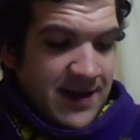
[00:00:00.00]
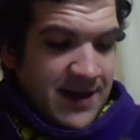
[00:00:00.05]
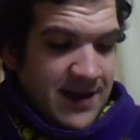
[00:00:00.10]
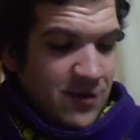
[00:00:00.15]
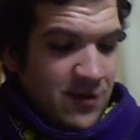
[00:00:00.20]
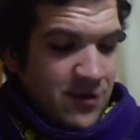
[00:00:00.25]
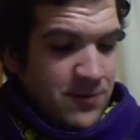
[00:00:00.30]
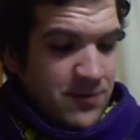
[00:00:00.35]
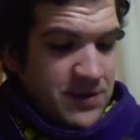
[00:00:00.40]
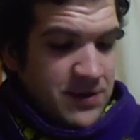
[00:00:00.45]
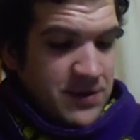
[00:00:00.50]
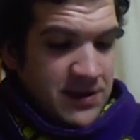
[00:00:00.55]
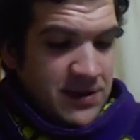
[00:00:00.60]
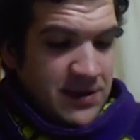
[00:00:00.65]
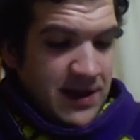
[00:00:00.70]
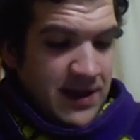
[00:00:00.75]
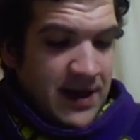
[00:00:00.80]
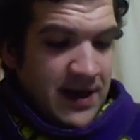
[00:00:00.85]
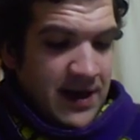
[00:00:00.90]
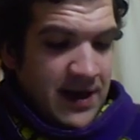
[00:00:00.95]
hopelessly
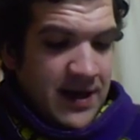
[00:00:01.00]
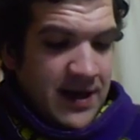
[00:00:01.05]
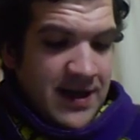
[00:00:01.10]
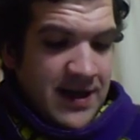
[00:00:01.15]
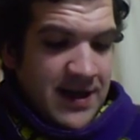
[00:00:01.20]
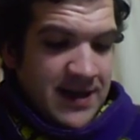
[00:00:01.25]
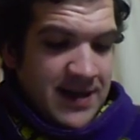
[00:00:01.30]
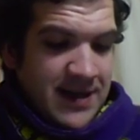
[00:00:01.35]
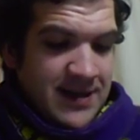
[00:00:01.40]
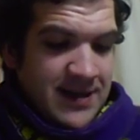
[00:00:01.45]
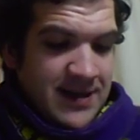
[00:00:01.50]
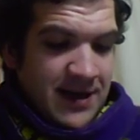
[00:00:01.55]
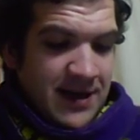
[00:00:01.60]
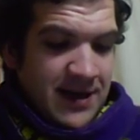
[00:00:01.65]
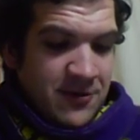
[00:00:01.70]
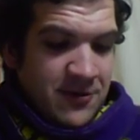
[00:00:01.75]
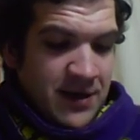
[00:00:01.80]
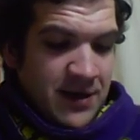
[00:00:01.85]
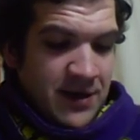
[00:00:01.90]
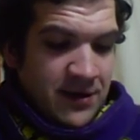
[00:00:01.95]
sliding, and sliding
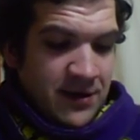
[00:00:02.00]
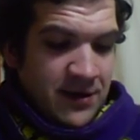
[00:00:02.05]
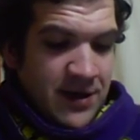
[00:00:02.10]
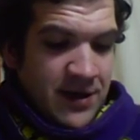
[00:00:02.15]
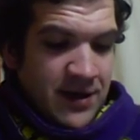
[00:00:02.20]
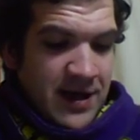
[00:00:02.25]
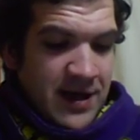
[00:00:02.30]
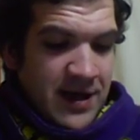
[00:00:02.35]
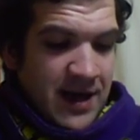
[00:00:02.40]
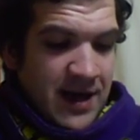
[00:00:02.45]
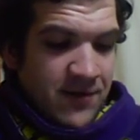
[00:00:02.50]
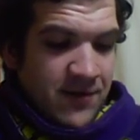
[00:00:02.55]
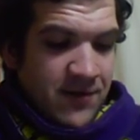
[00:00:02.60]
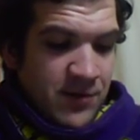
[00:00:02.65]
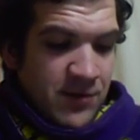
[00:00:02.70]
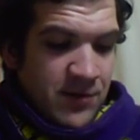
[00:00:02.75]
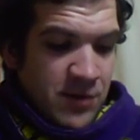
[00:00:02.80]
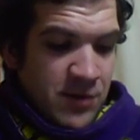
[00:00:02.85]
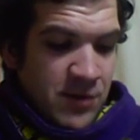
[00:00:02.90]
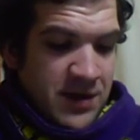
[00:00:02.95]
quicker every
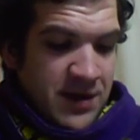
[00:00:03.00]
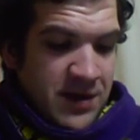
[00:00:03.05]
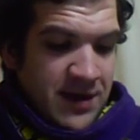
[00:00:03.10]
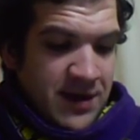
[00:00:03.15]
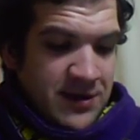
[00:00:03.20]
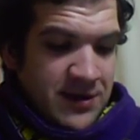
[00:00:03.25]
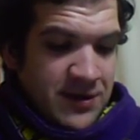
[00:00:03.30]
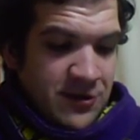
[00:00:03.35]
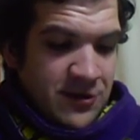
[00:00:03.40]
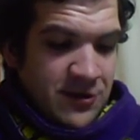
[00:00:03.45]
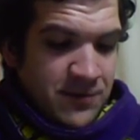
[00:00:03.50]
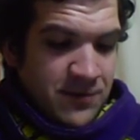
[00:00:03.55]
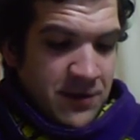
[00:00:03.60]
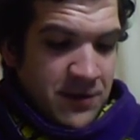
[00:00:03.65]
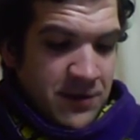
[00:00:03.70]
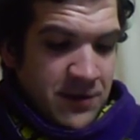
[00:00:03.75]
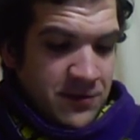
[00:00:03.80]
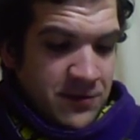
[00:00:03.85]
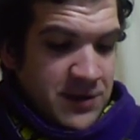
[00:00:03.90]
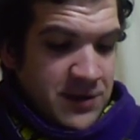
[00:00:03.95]
moment down a slope that
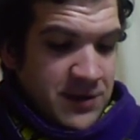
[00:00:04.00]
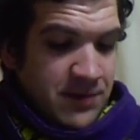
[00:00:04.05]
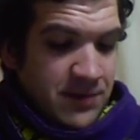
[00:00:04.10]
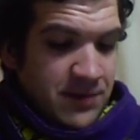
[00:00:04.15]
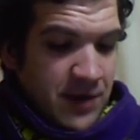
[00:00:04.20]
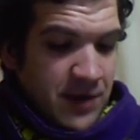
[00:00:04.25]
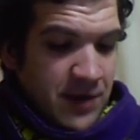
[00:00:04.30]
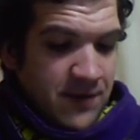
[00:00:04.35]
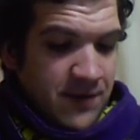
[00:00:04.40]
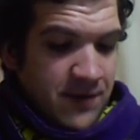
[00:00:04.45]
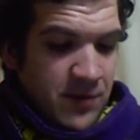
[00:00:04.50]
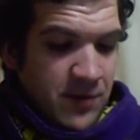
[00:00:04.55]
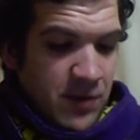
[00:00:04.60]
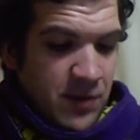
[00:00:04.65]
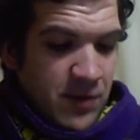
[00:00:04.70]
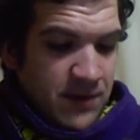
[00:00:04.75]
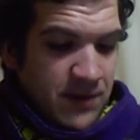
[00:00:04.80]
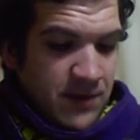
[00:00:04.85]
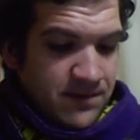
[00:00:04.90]
grew steeper every moment.